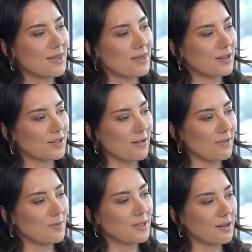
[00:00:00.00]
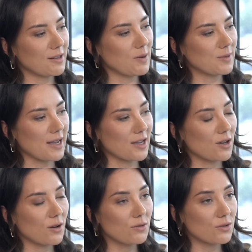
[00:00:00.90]
the stuff that I'm seeing on their website, it
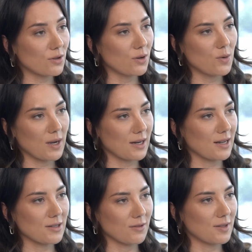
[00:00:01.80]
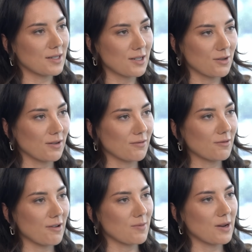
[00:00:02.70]
goes so quickly. It's obviously doing
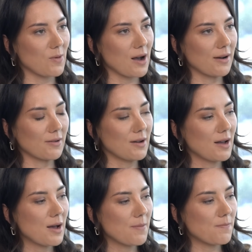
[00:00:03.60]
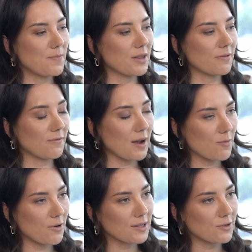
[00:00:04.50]
incredibly well, but the
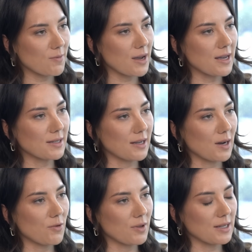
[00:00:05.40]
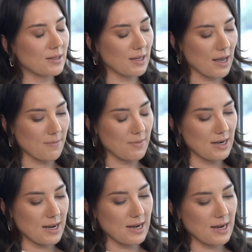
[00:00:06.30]
fabrics are amazing. I bought this
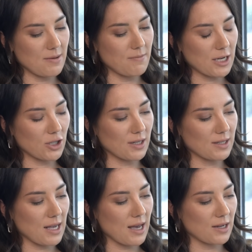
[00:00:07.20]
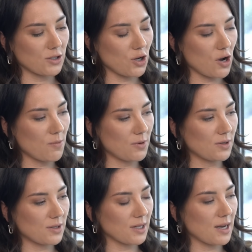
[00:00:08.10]
linen matching set, a top
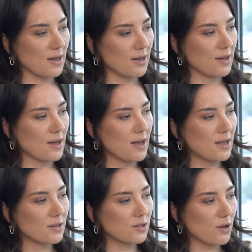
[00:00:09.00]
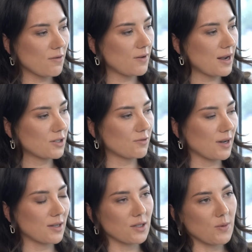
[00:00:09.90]
and skirt, so
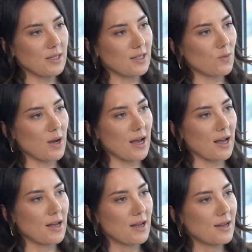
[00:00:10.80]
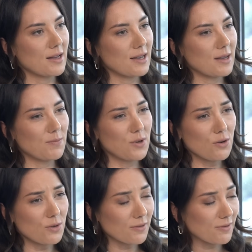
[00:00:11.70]
flattering, so easy to wear,
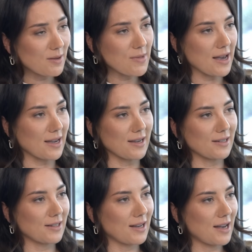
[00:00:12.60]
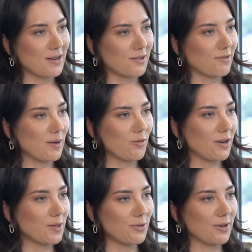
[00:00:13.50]
beautifully made, and a great
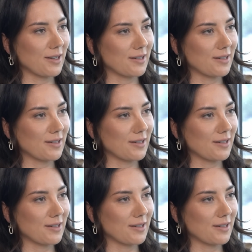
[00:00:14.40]
price point.